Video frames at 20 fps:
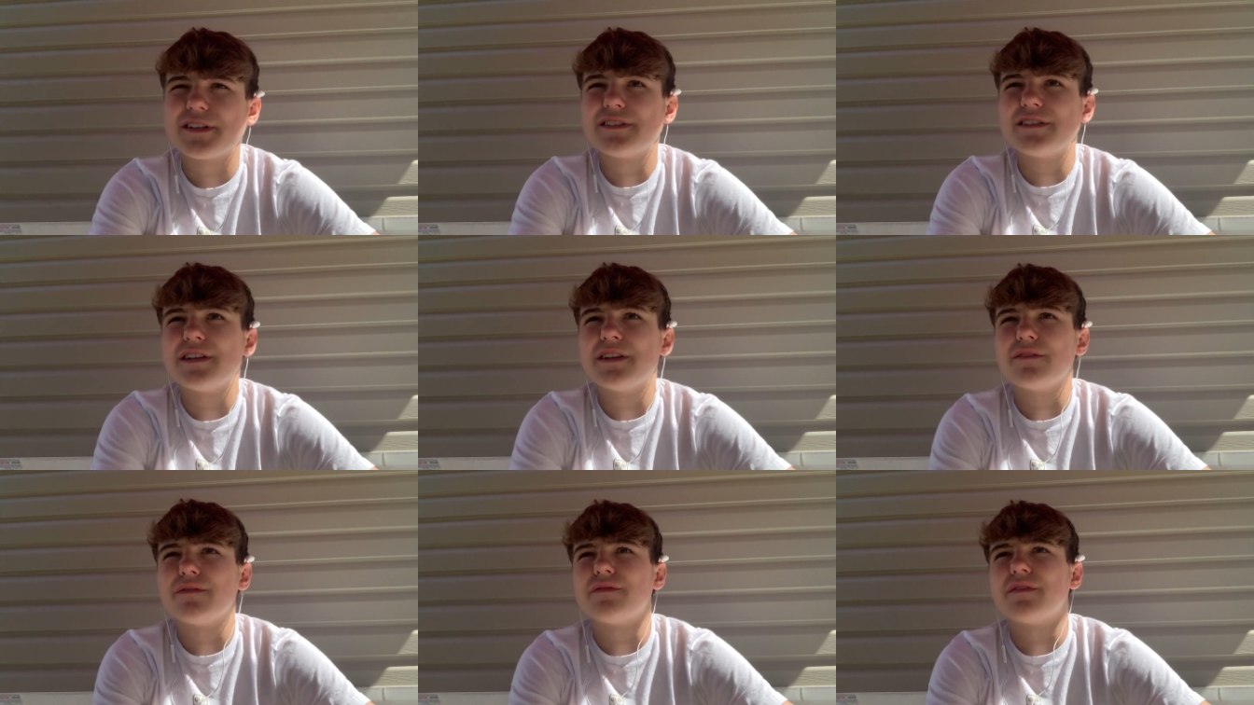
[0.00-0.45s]
It's
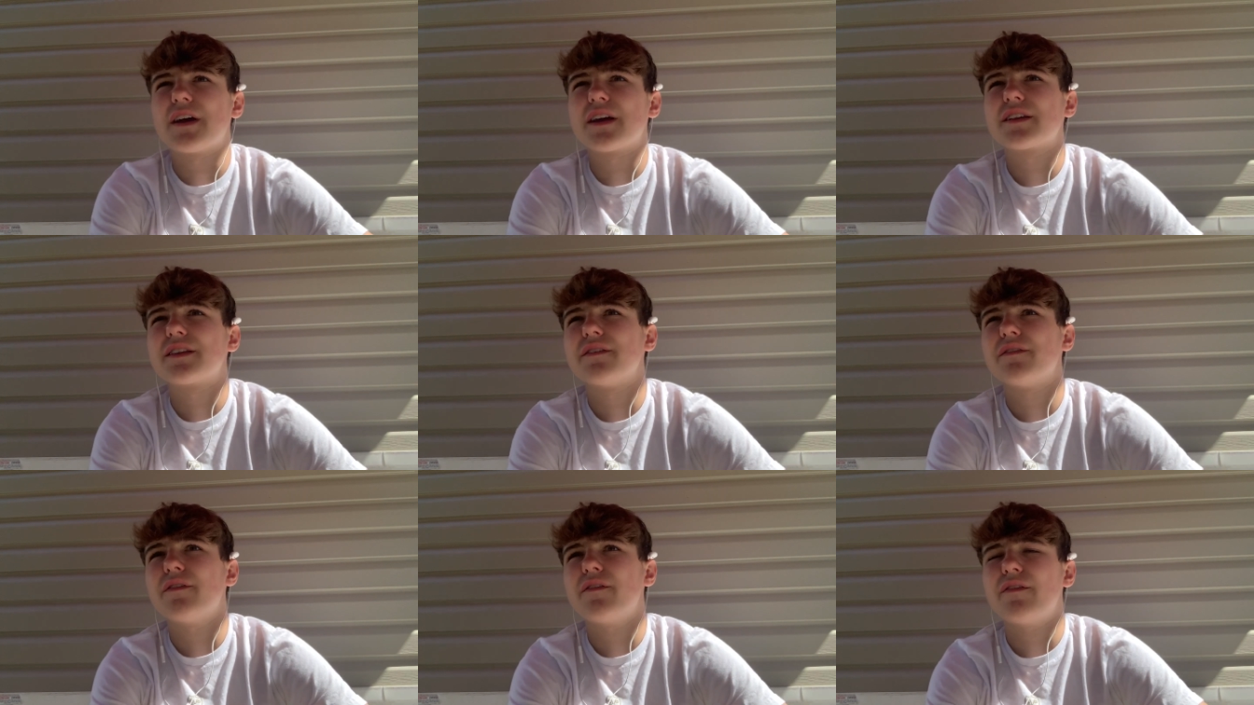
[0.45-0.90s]

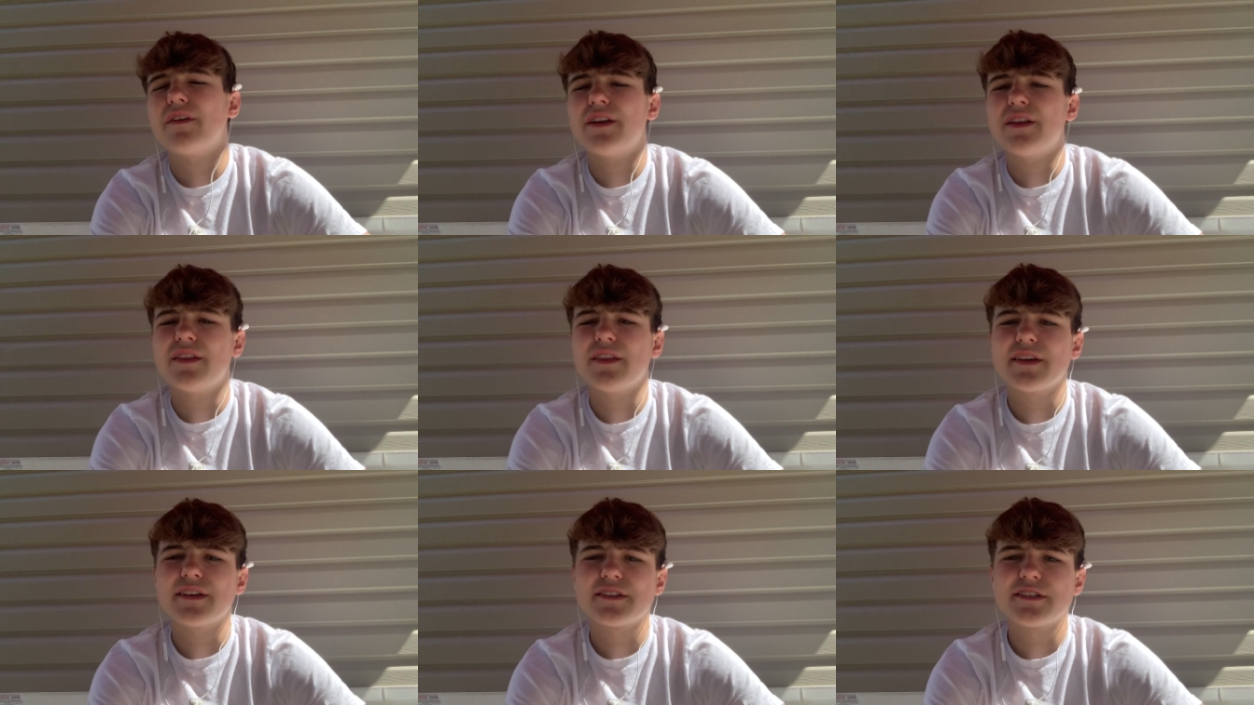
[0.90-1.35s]
ineffective. If
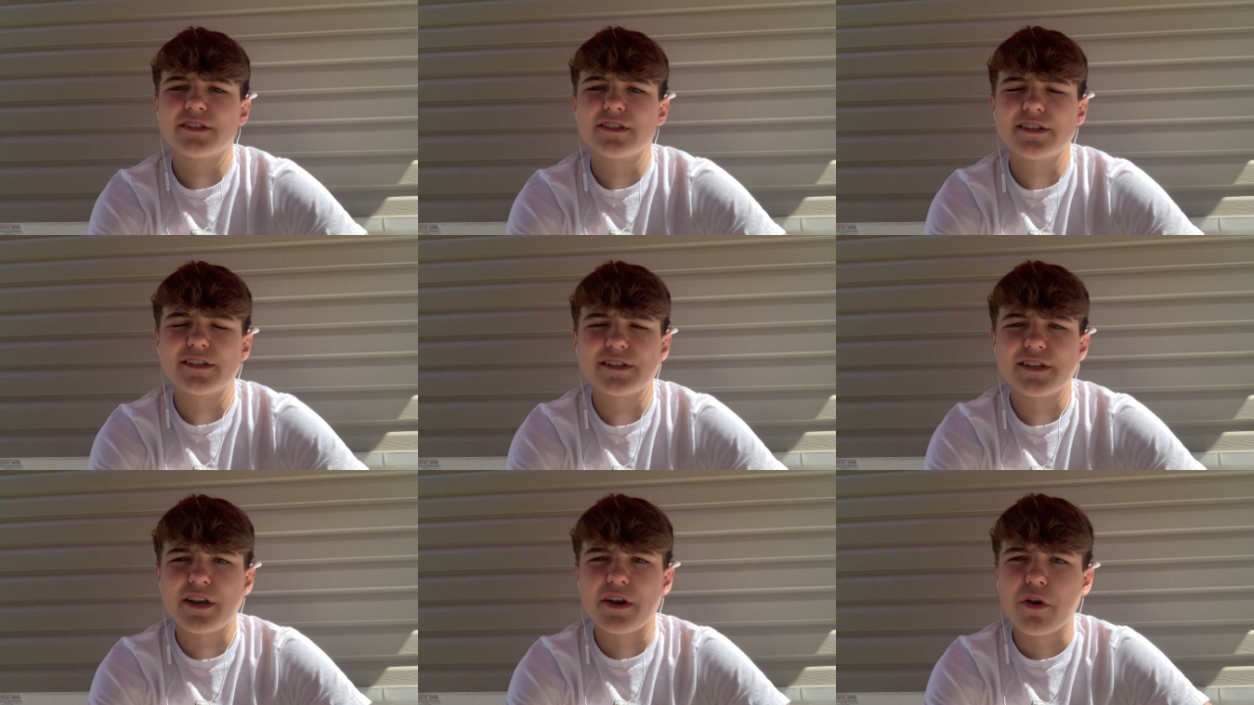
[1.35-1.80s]
anything, it's
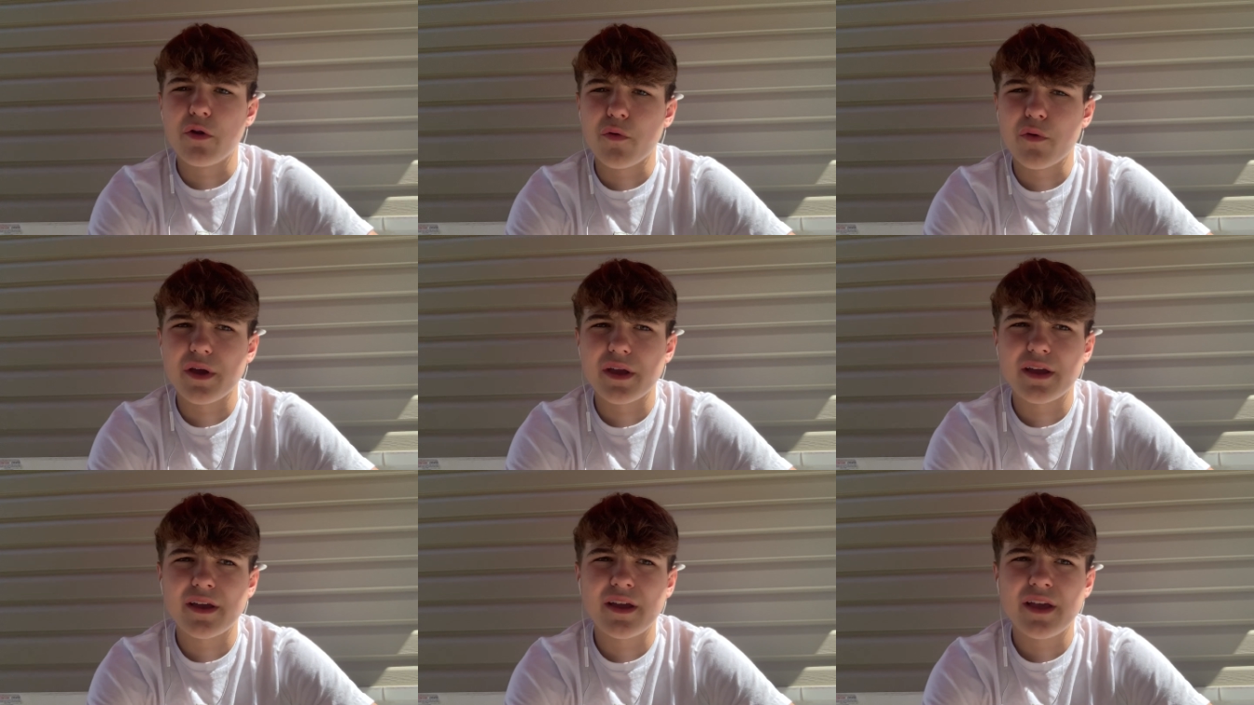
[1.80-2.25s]
just
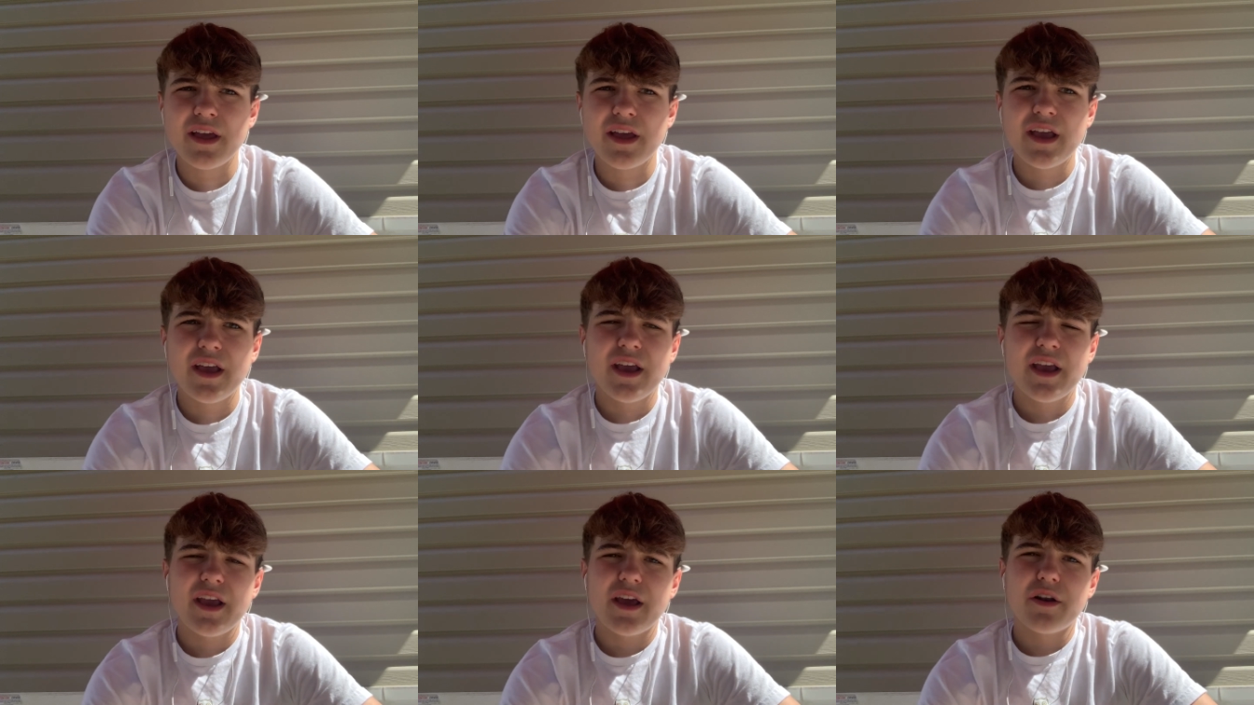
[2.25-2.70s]
annoying.
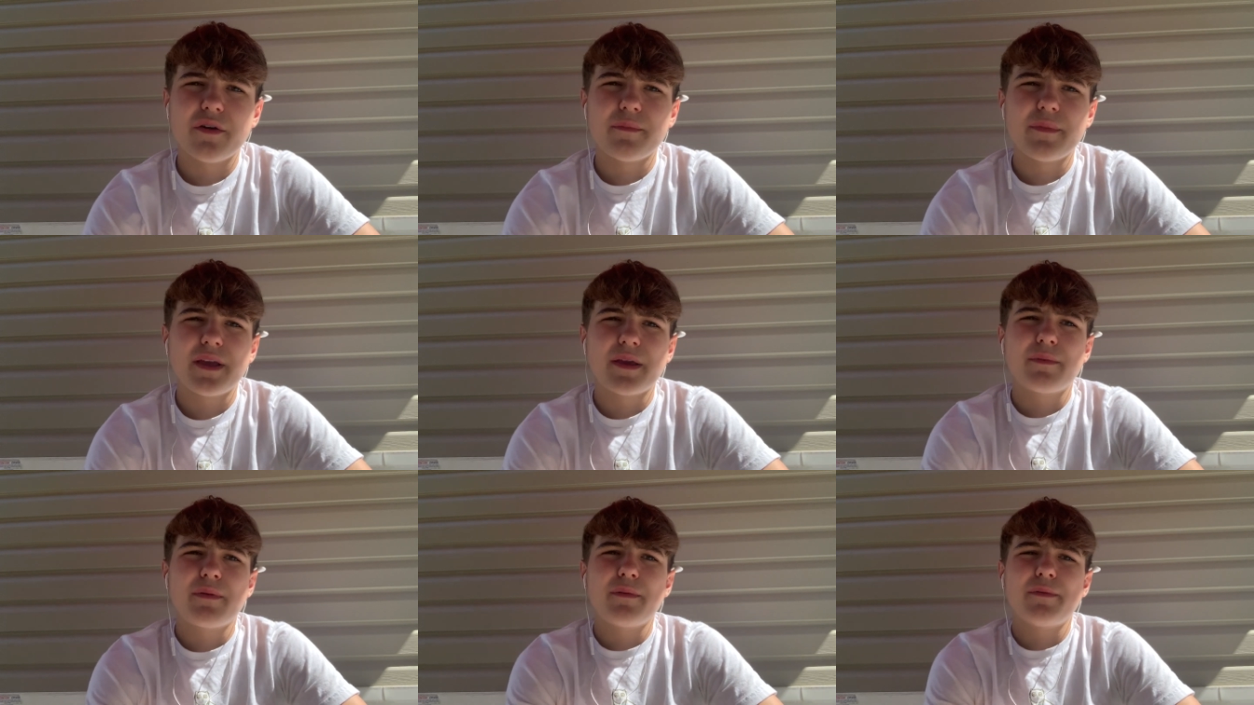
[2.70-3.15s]
It'll
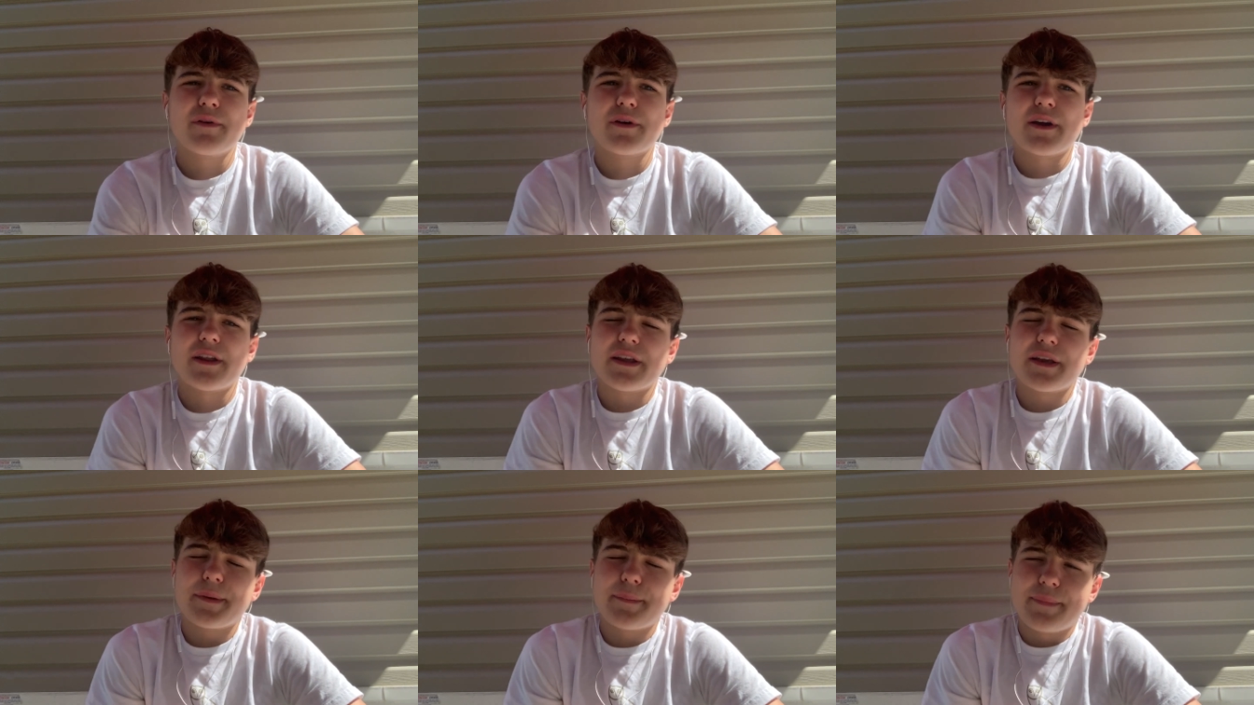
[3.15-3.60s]
make people
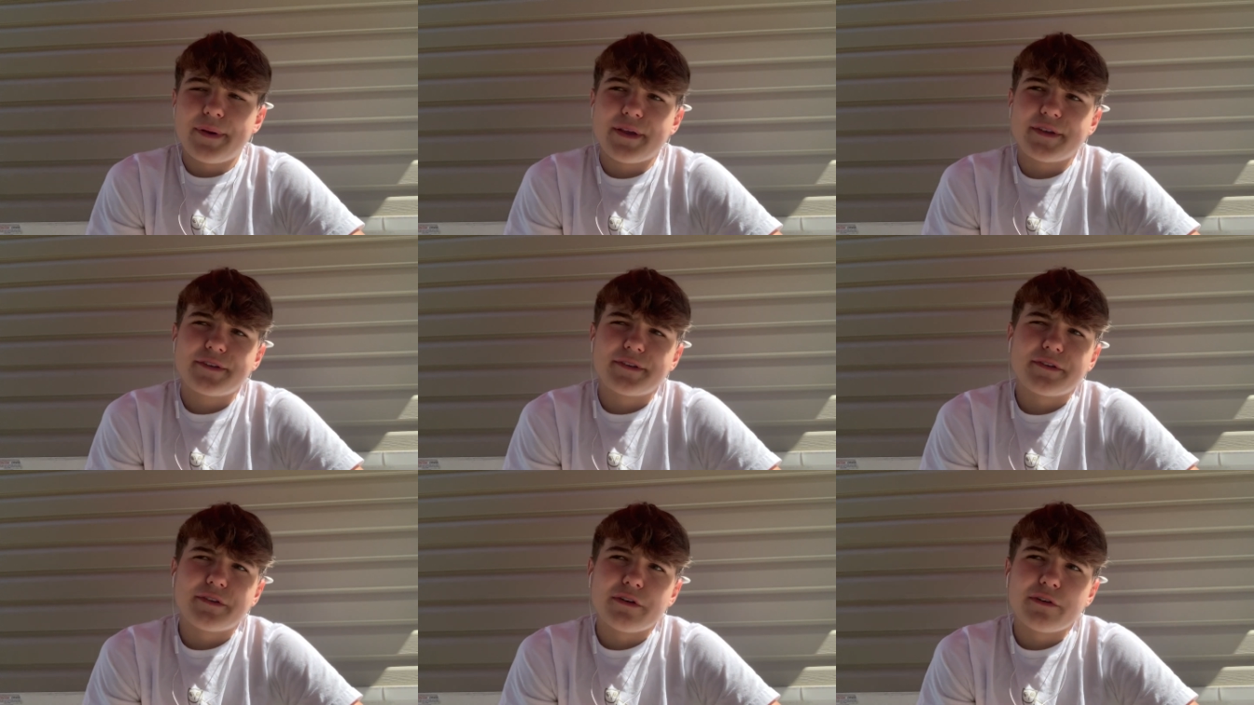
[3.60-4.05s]
kind of get
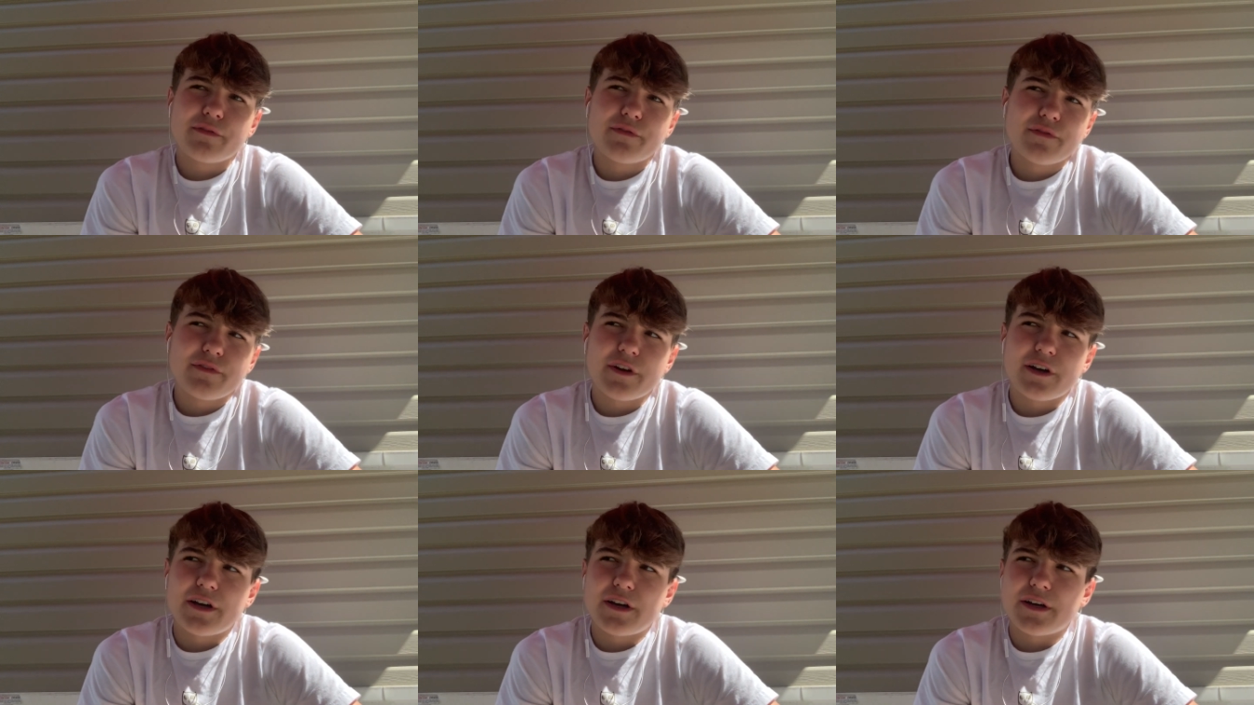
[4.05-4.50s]
pissed off,